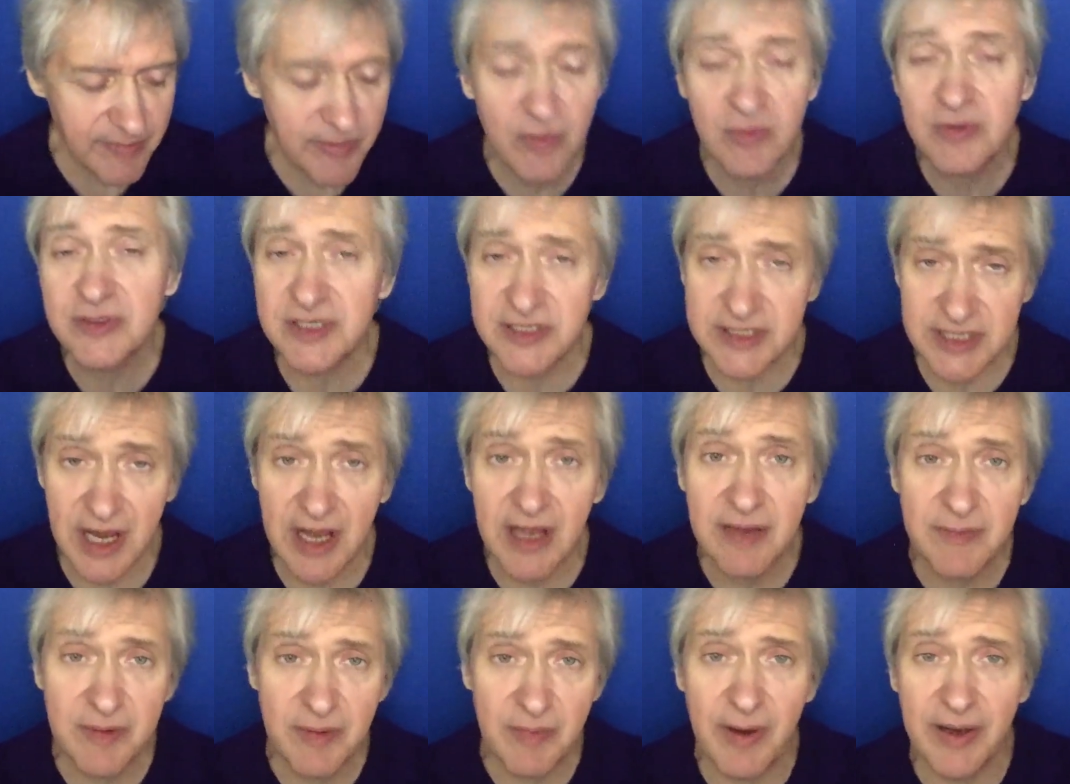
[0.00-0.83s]
There was a
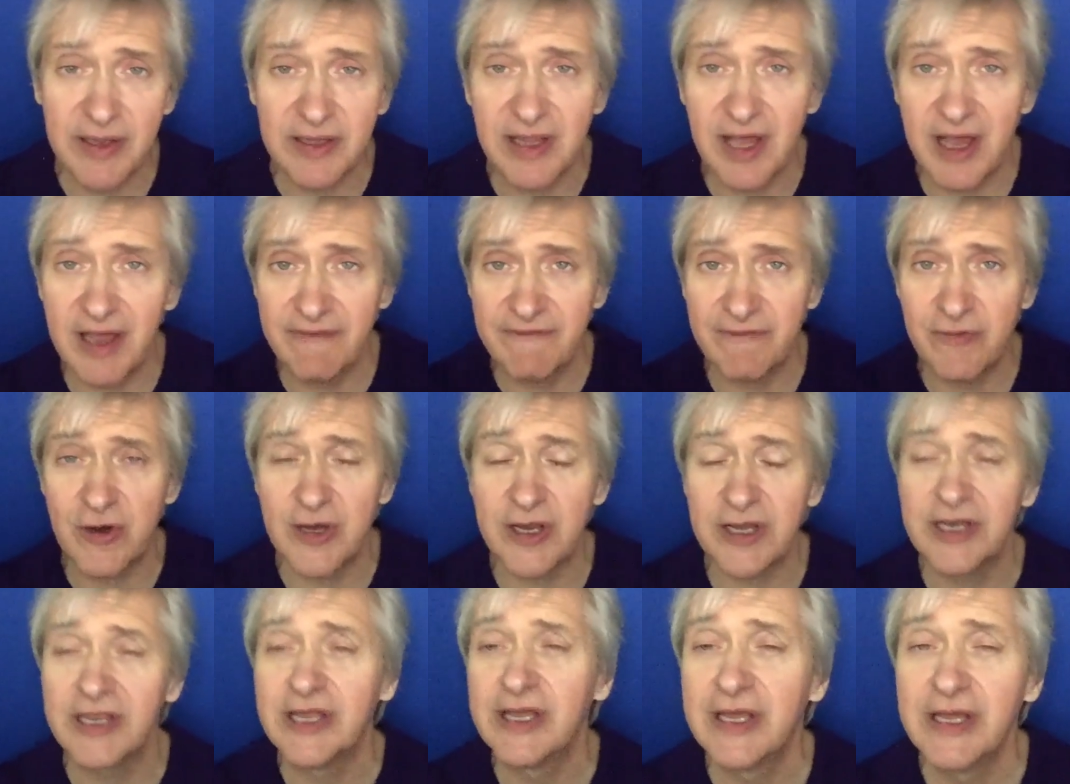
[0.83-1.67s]
time in my life
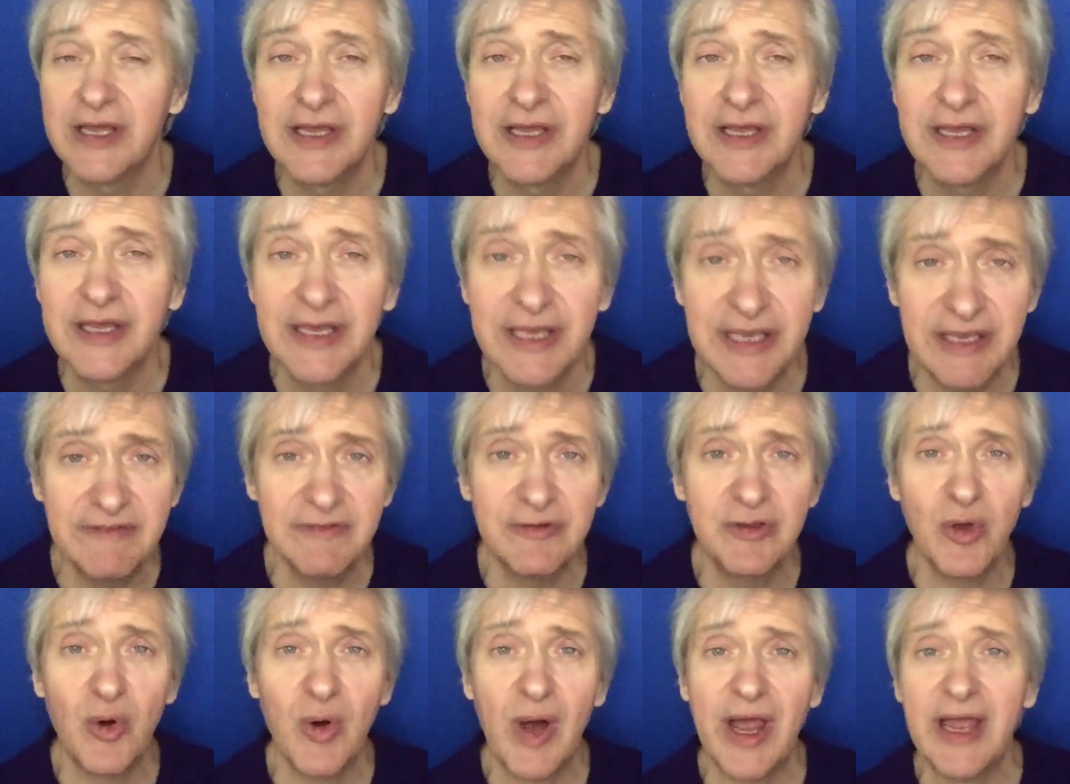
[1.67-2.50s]
when, even
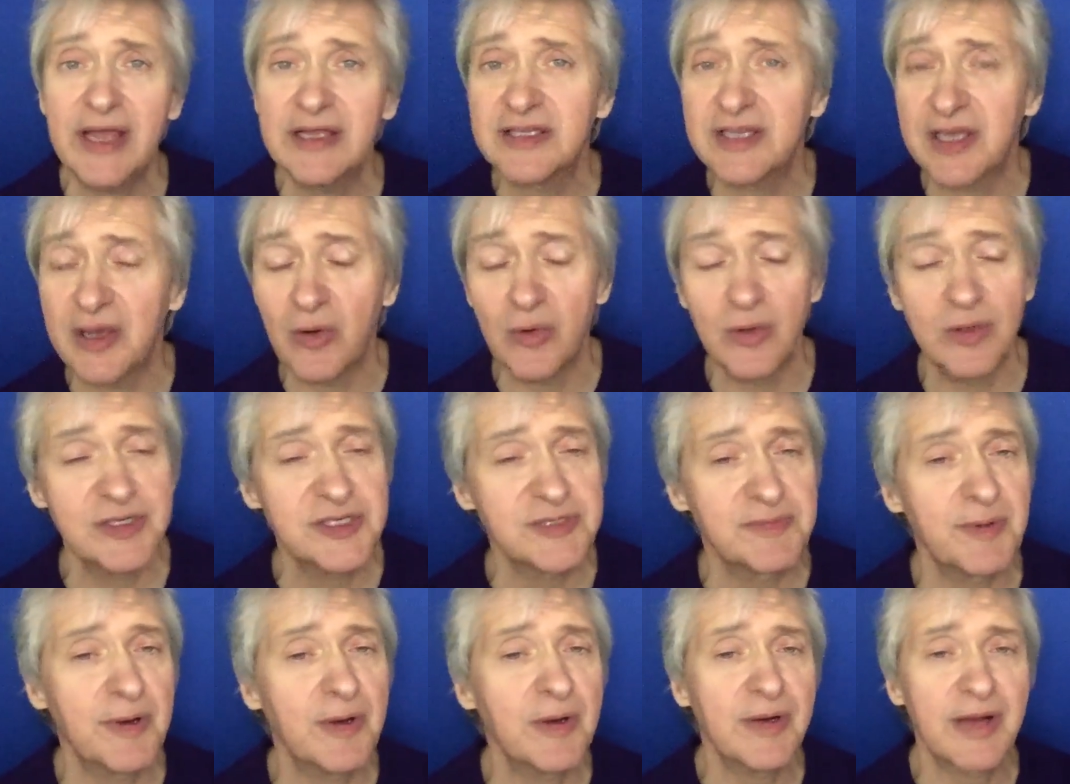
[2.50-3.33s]
though I had the Holy
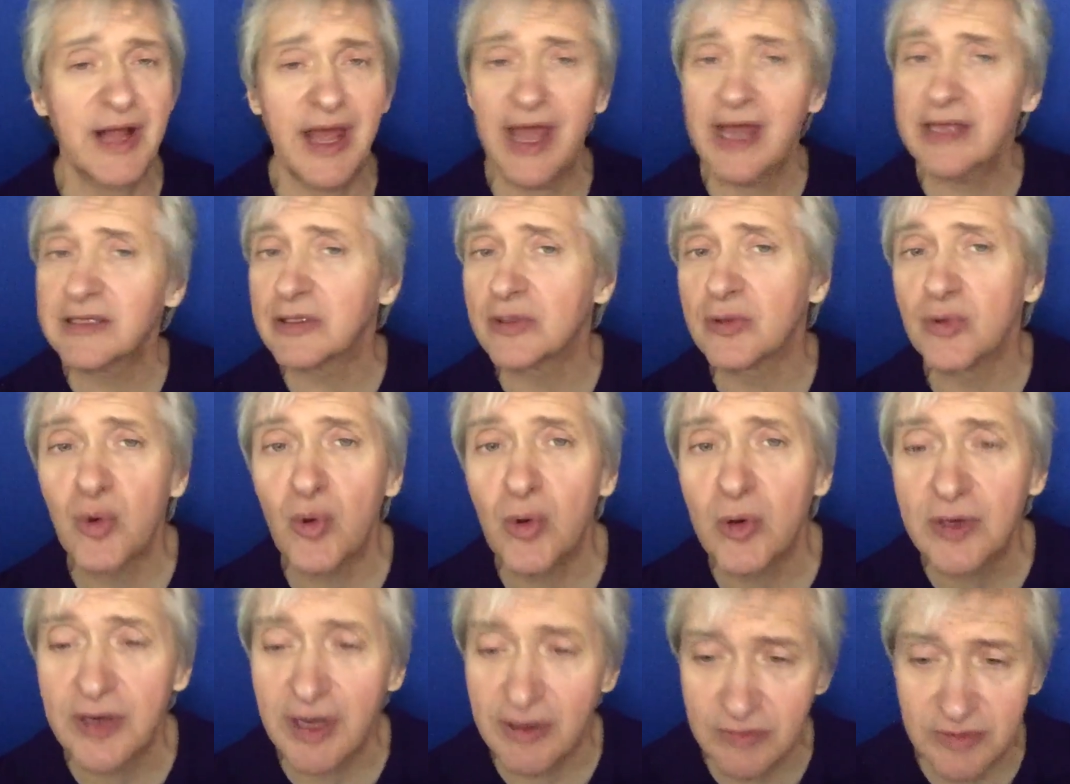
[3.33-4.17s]
Spirit, I had the
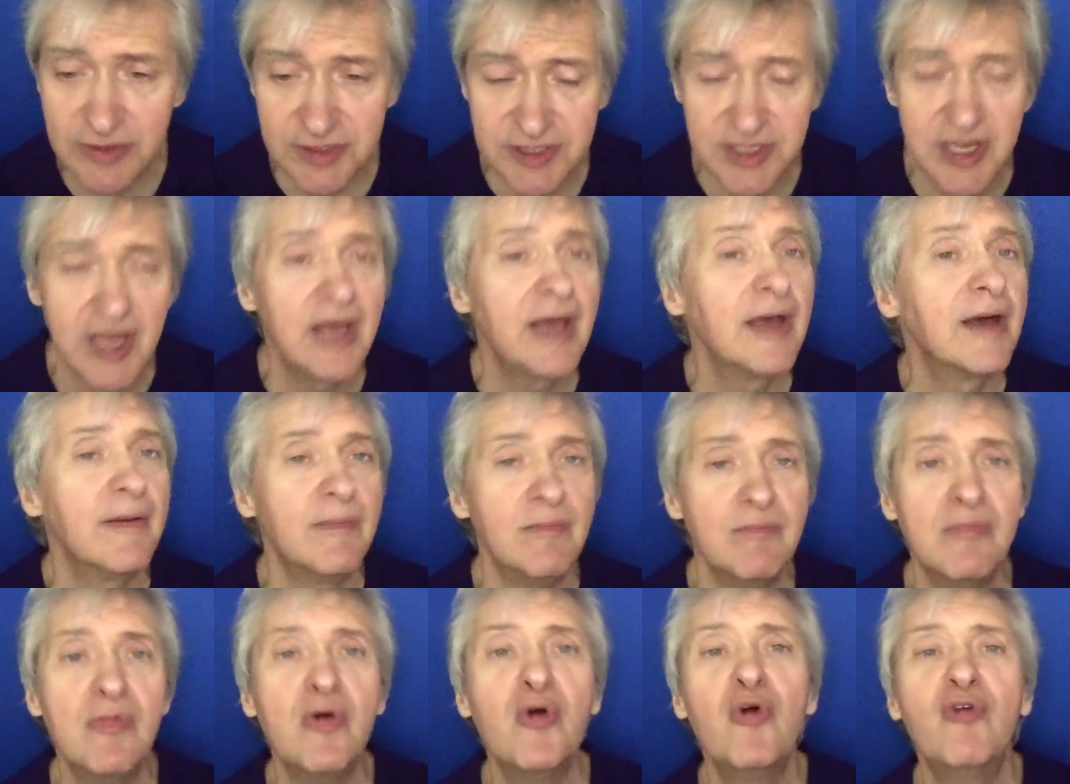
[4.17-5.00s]
Lord, I was
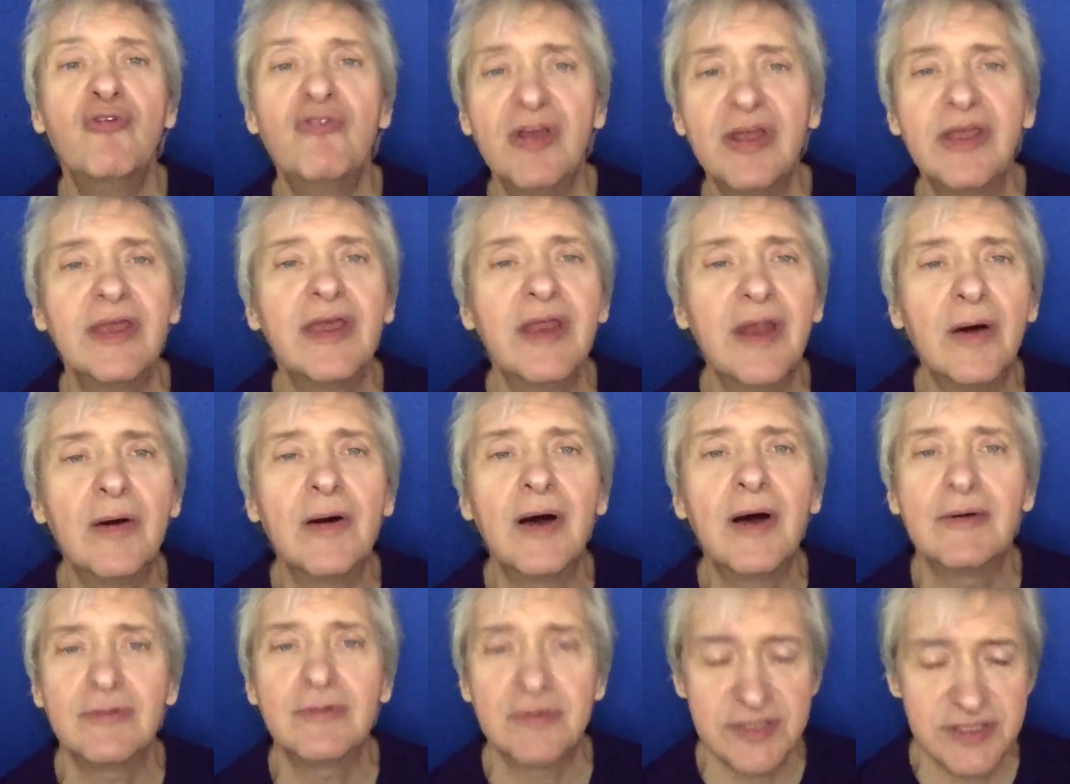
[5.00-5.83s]
moving, you know,
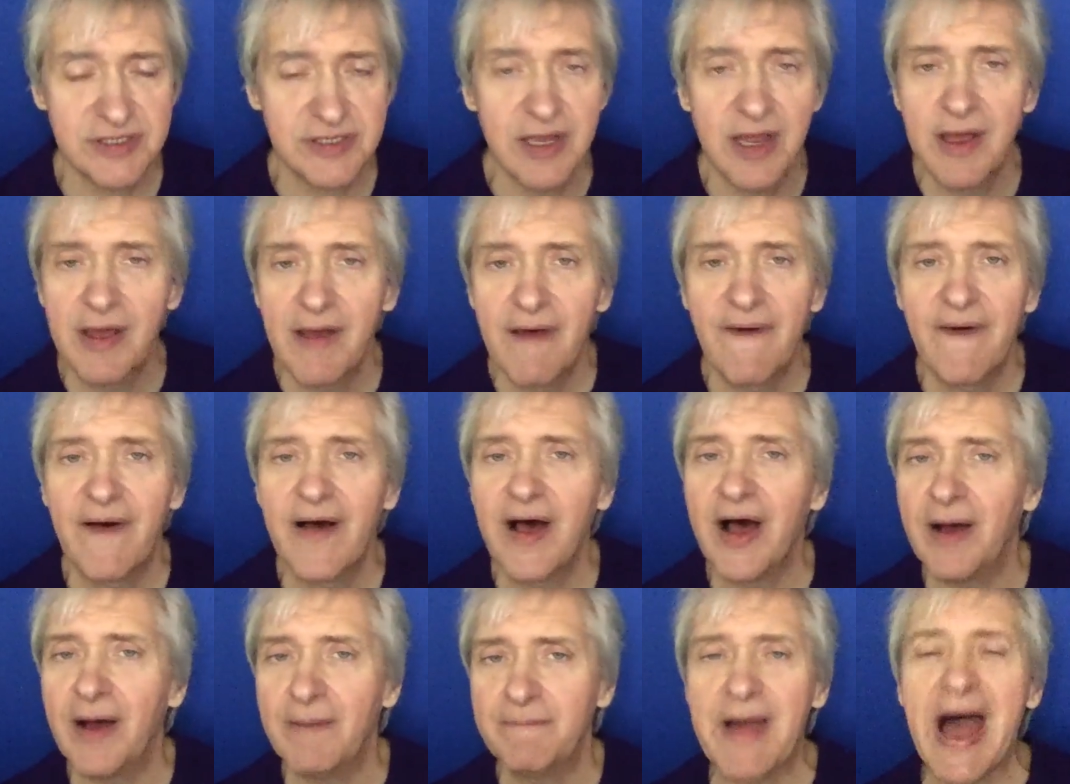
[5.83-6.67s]
I was
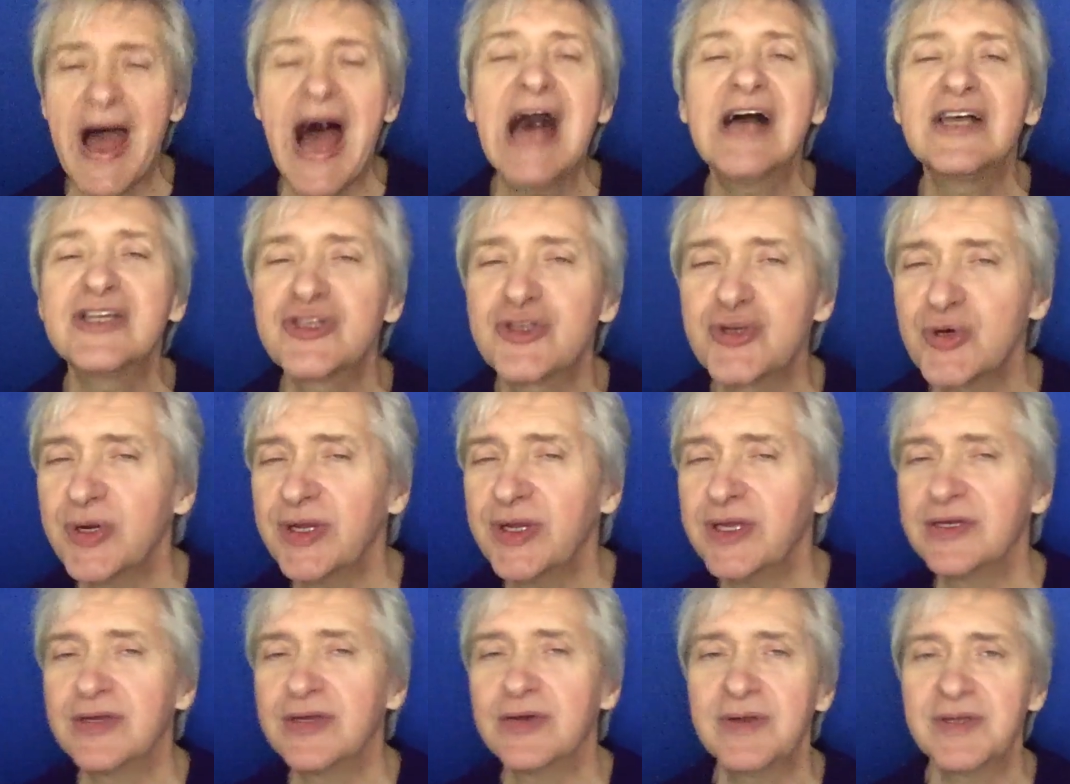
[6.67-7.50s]
uh, pastoring
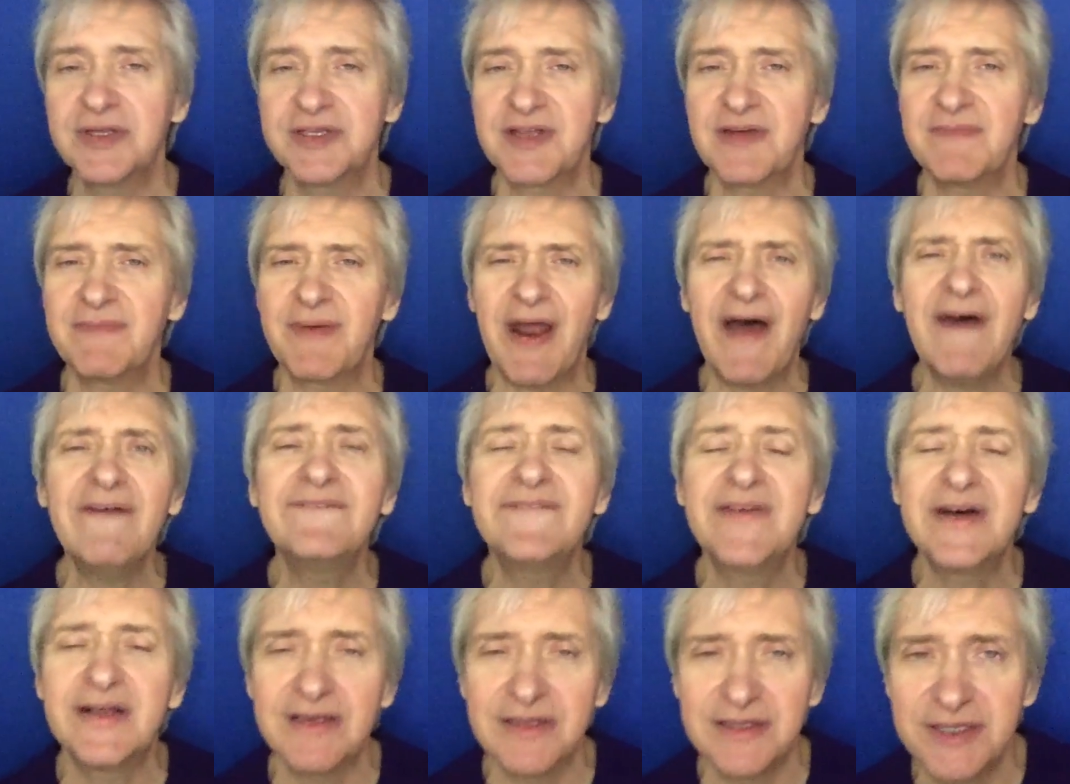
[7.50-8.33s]
and doing stuff, but I
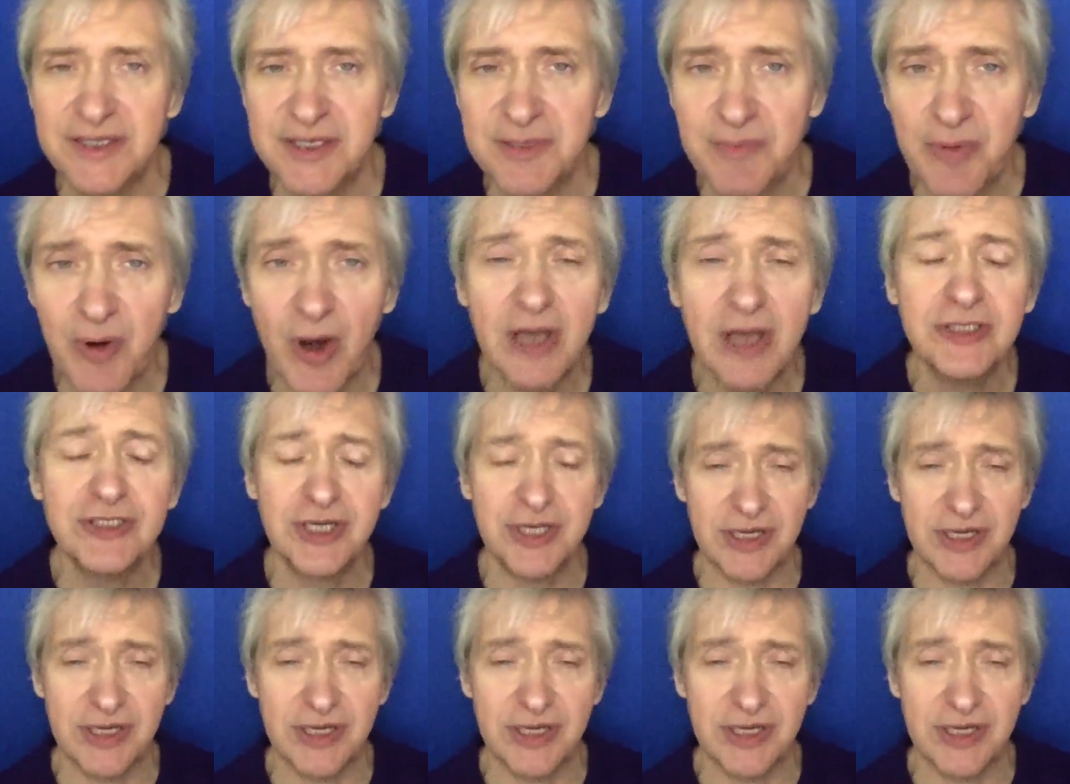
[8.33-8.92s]
fell into depression.